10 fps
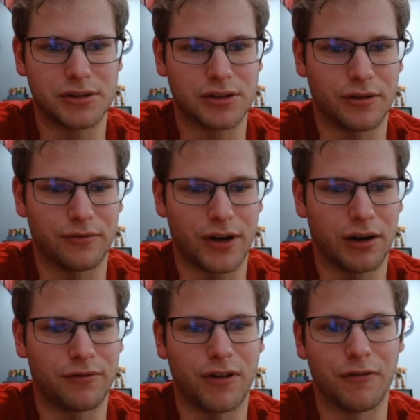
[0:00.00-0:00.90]
are very
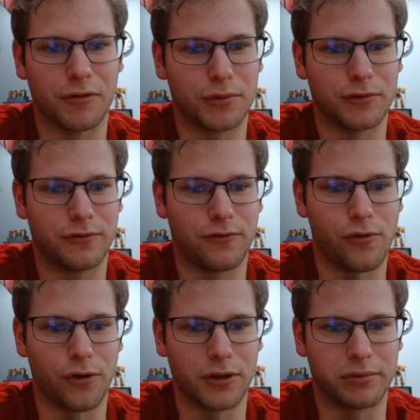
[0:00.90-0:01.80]
favorable
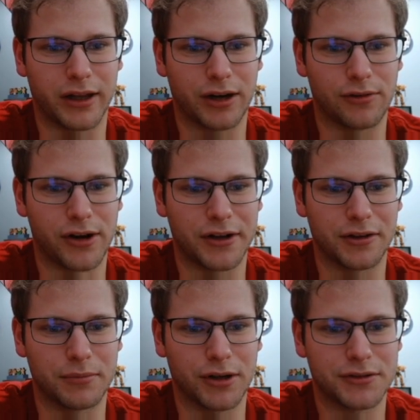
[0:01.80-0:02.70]
for the player running all the
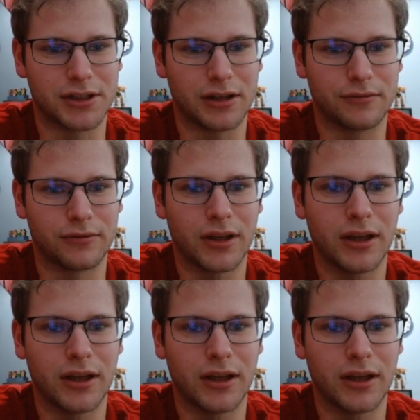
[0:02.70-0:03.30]
burn stuff.